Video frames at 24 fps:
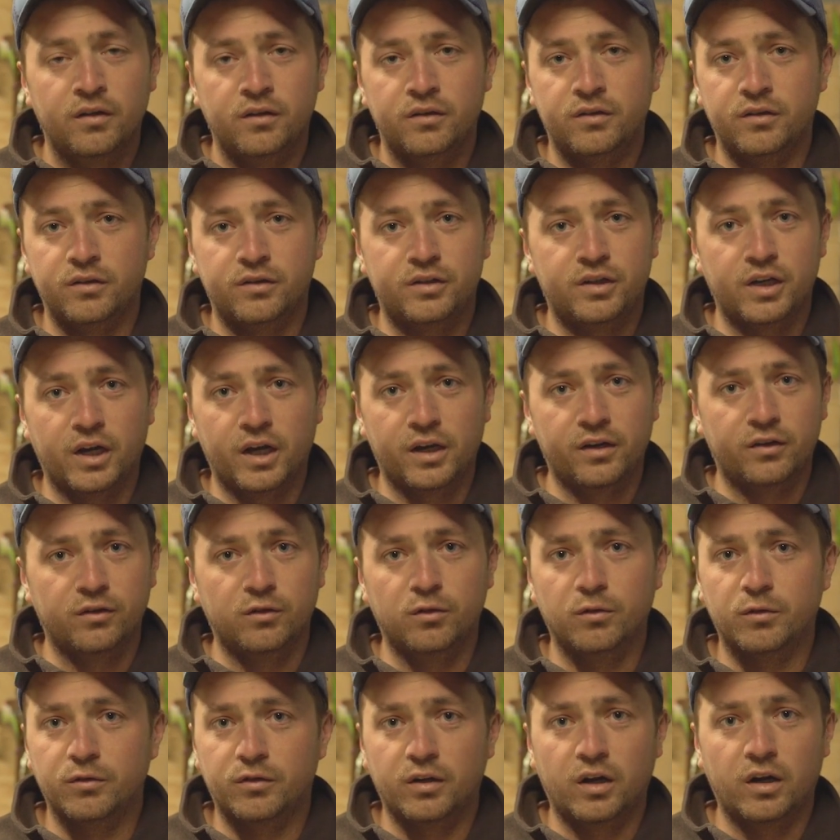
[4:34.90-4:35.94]
just change
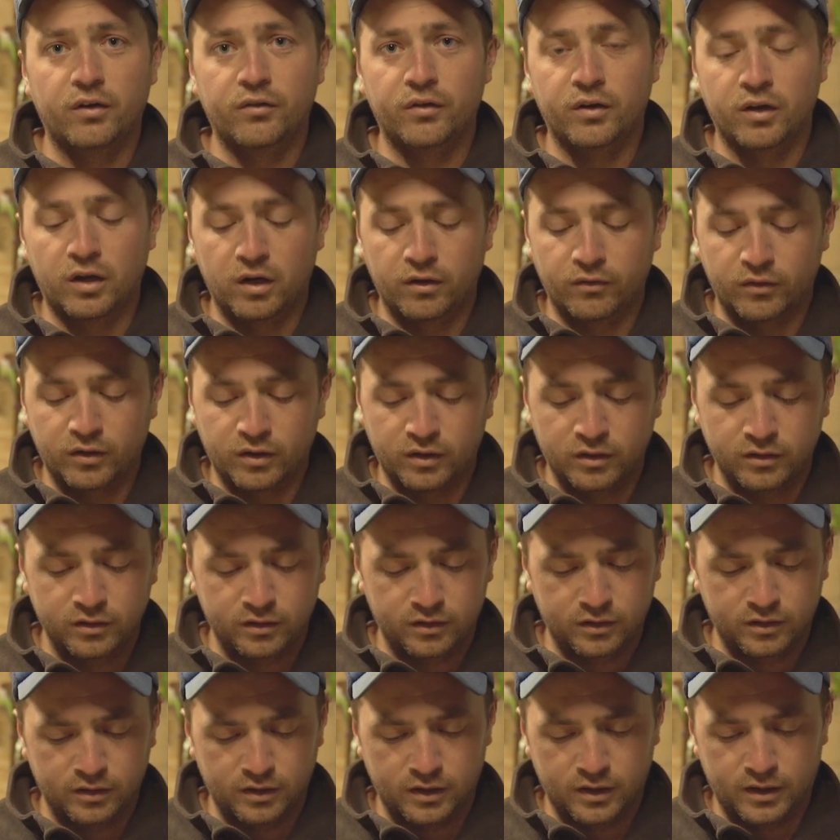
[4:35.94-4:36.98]
your lures over and over,
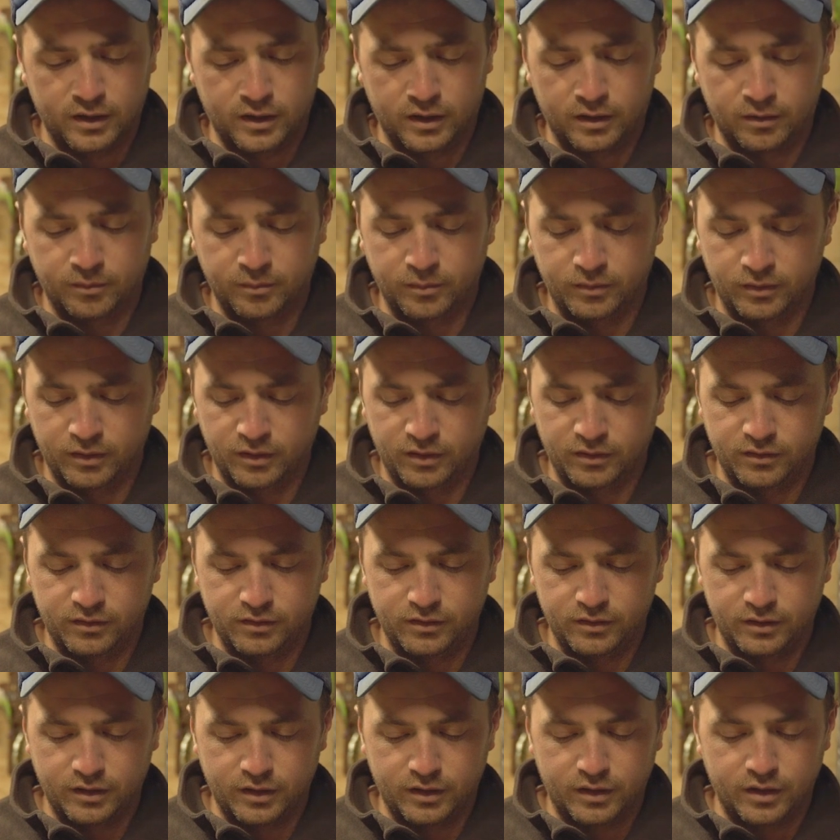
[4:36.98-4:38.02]
and
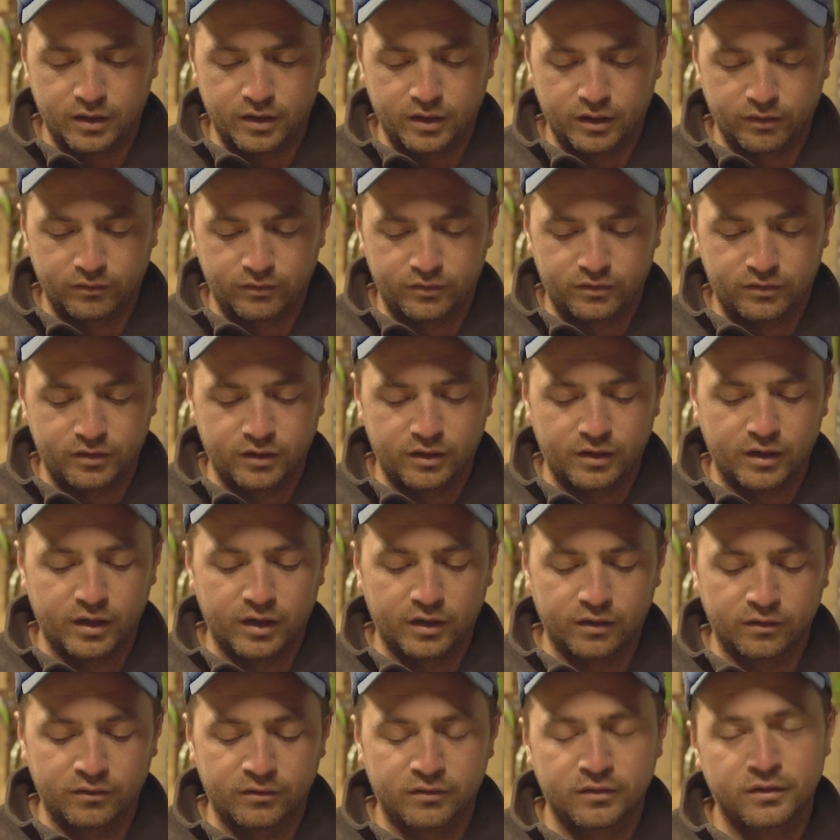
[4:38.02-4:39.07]
you don't have to sit
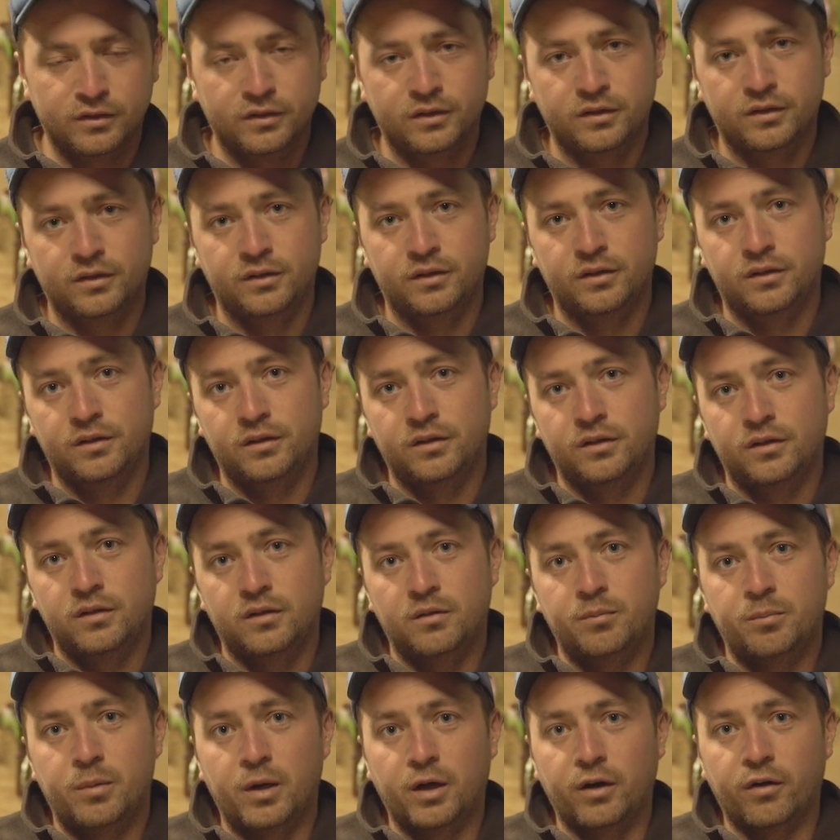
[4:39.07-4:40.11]
down and
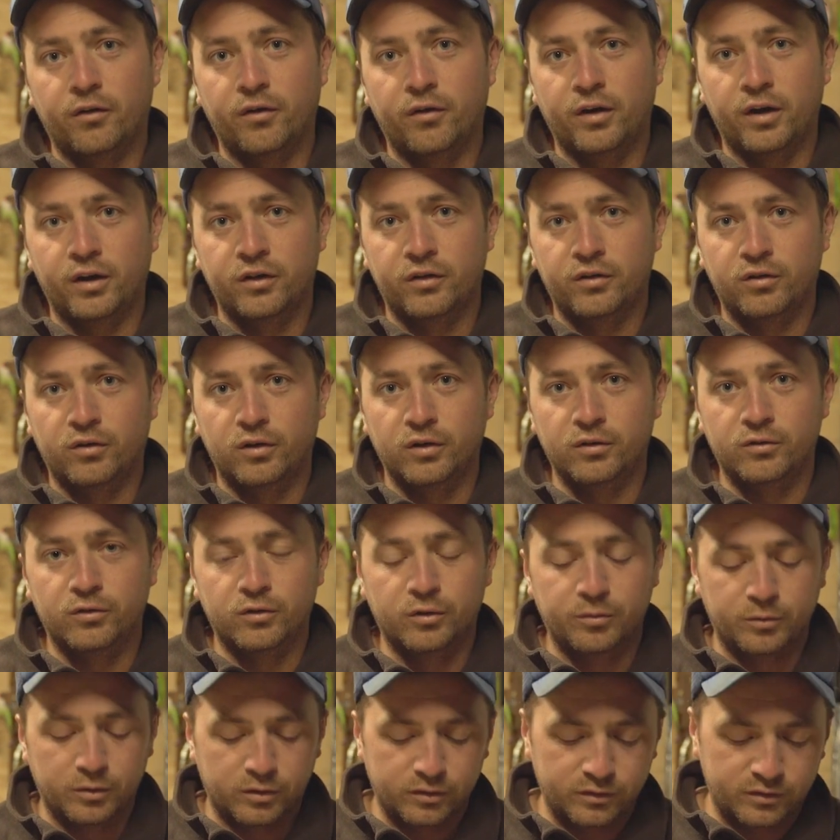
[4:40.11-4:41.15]
bug around tying
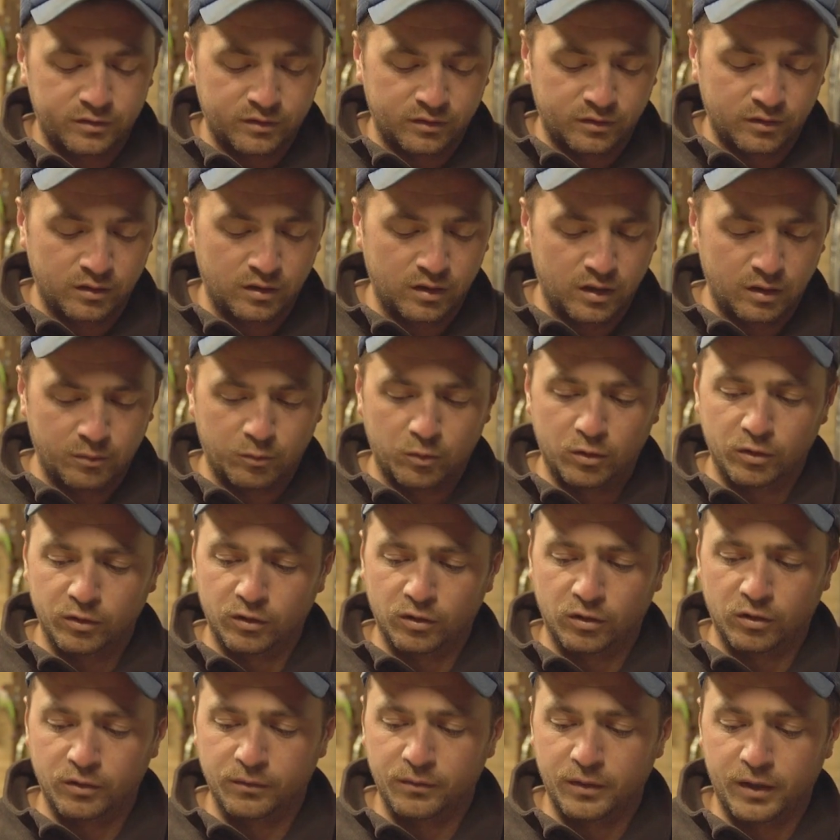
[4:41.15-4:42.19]
loop knots and
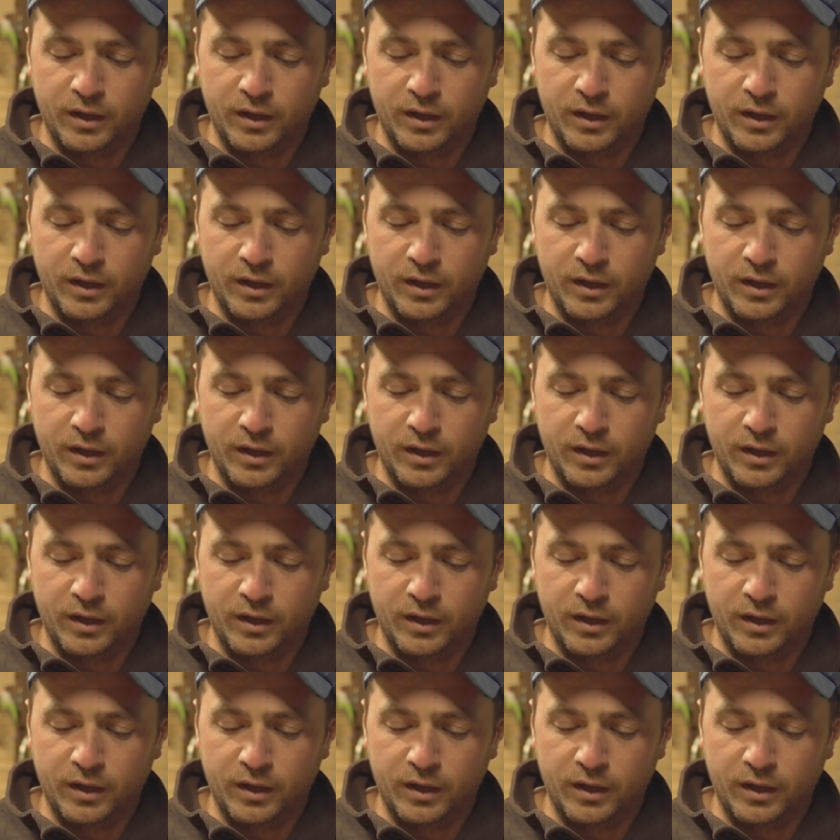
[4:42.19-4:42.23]
whatnot.